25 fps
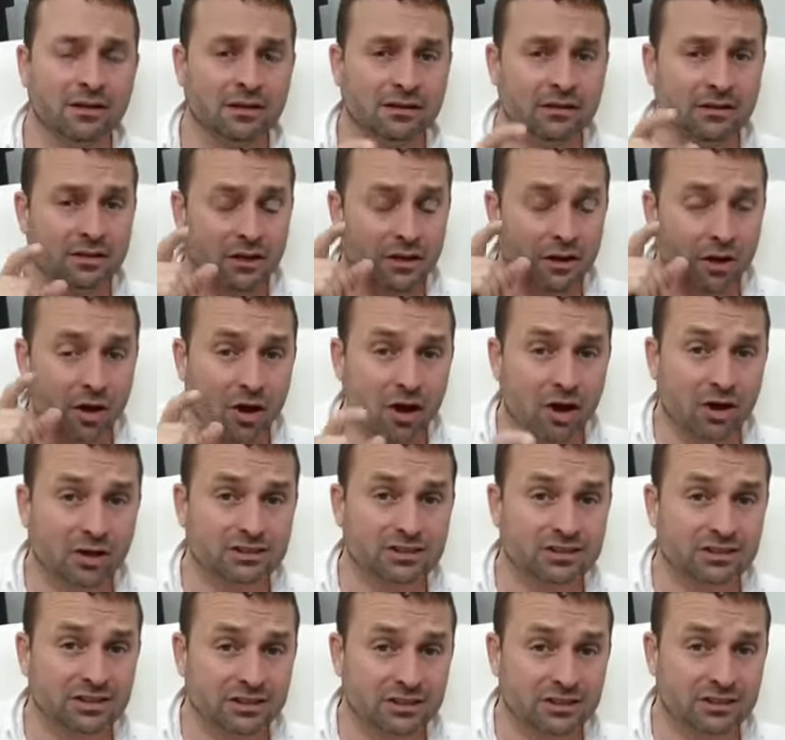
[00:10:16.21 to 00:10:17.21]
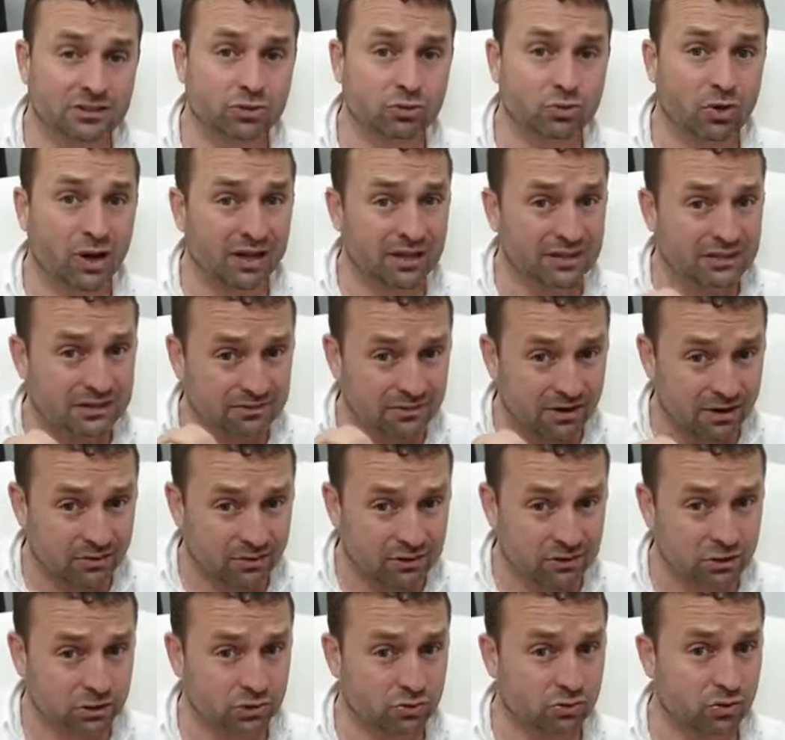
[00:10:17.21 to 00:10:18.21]
The laws in Israel is very
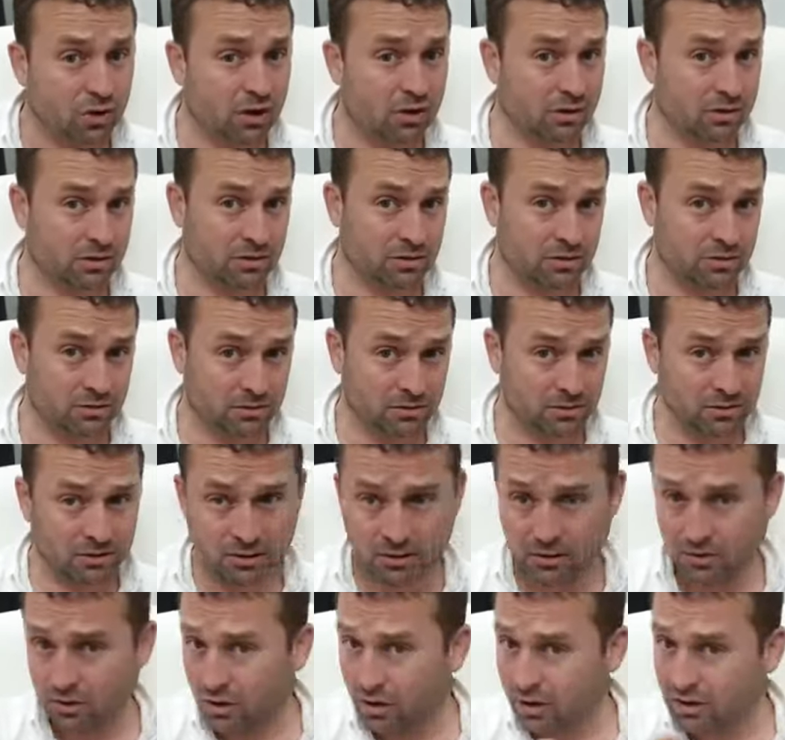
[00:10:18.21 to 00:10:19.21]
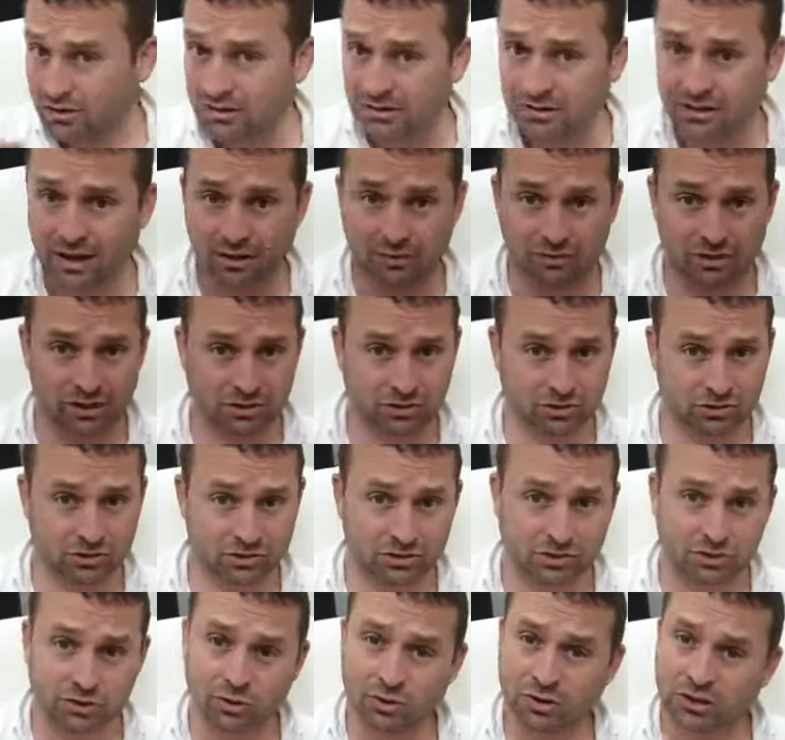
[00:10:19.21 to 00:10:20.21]
strong in all the
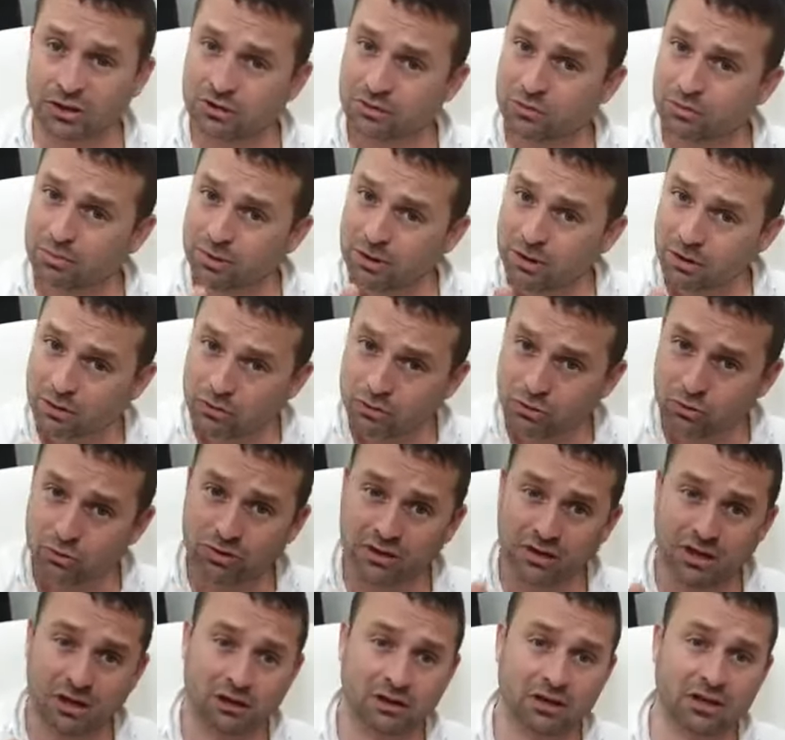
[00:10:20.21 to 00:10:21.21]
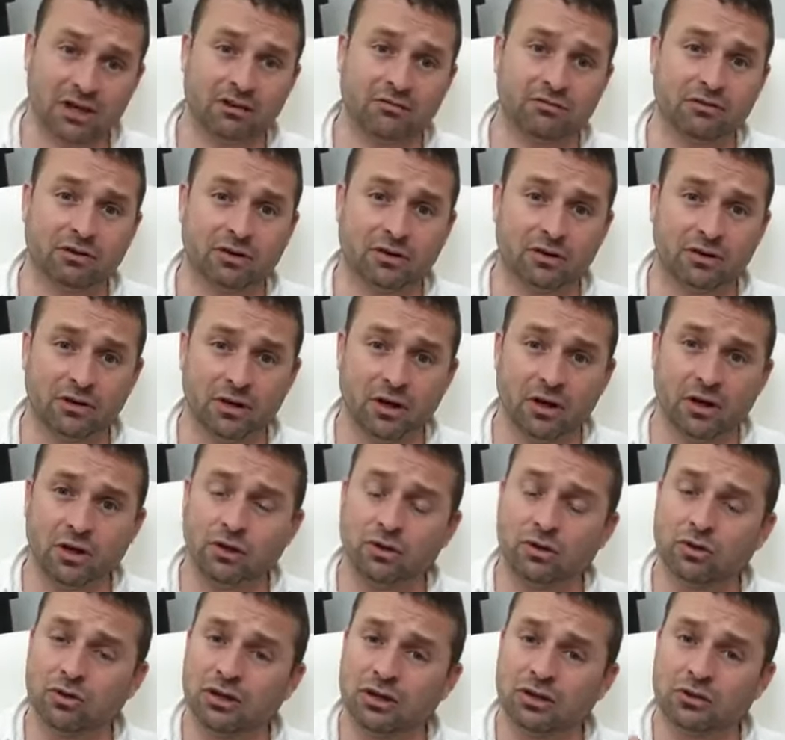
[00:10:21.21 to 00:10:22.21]
directions. You need to be a good caregiver,
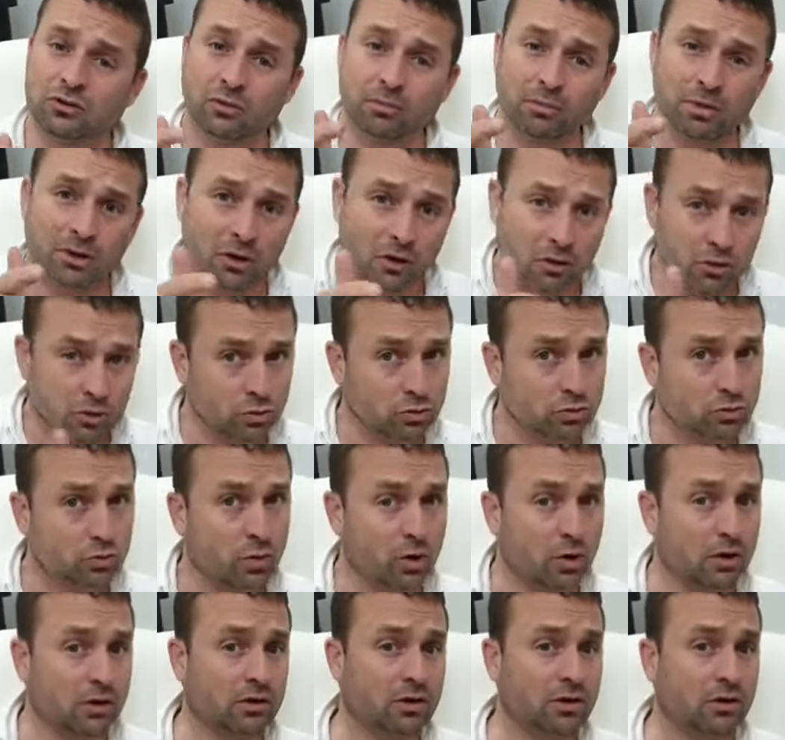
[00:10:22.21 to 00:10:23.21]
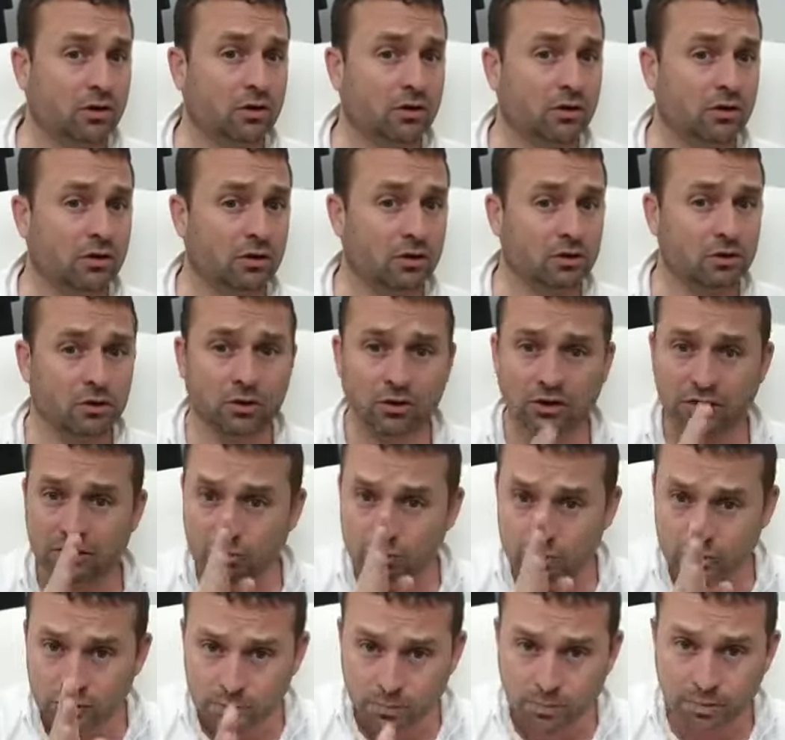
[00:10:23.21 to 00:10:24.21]
you need to be a good worker, you need
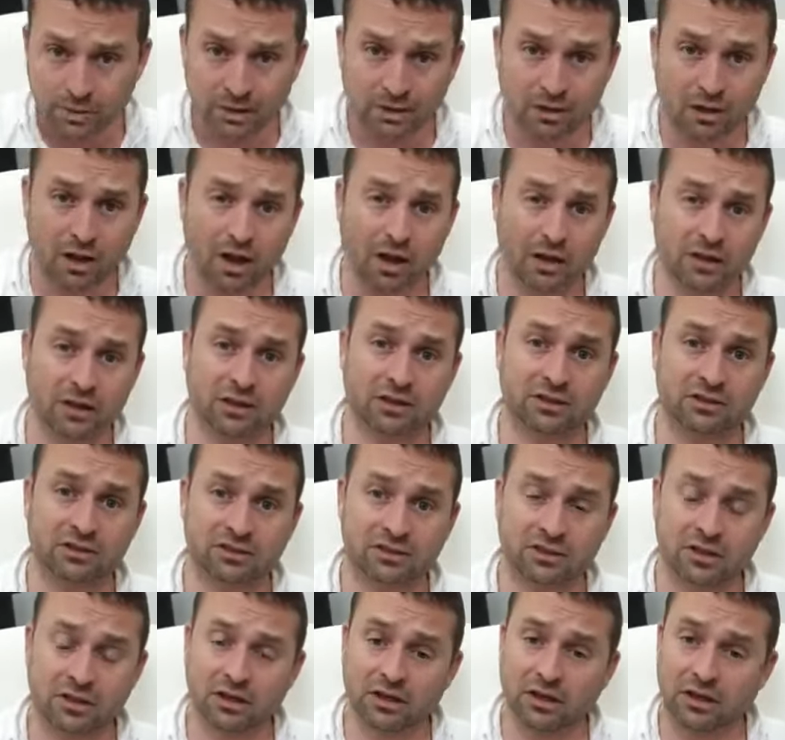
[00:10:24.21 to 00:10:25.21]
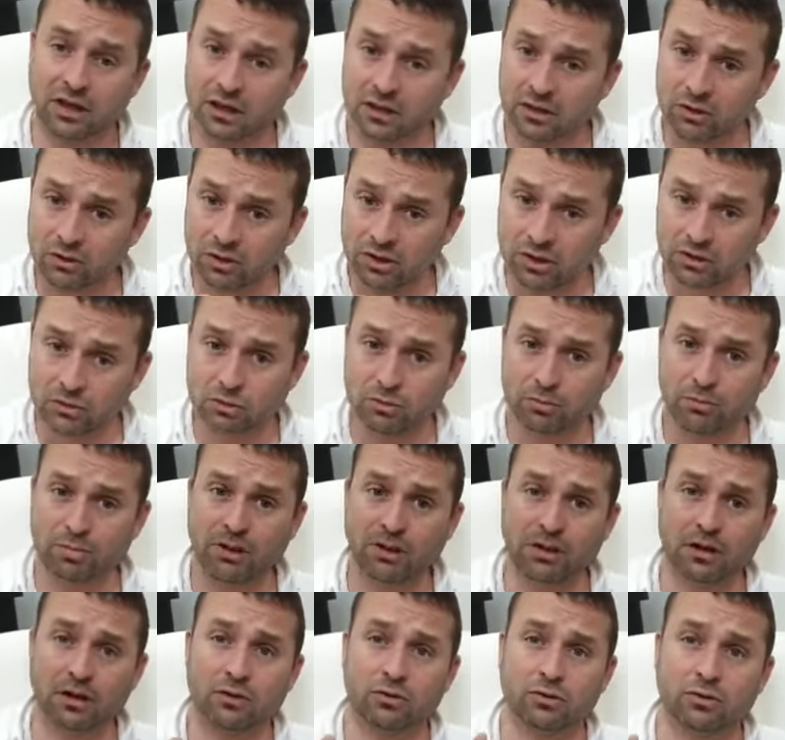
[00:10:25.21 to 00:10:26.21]
to speak honest, and you need to
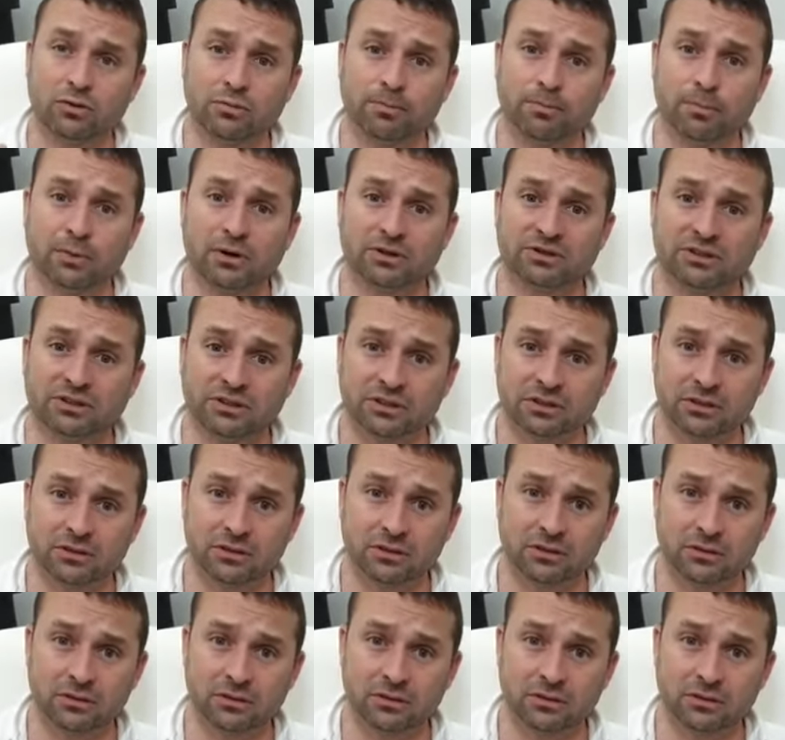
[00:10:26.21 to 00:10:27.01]
be a good person.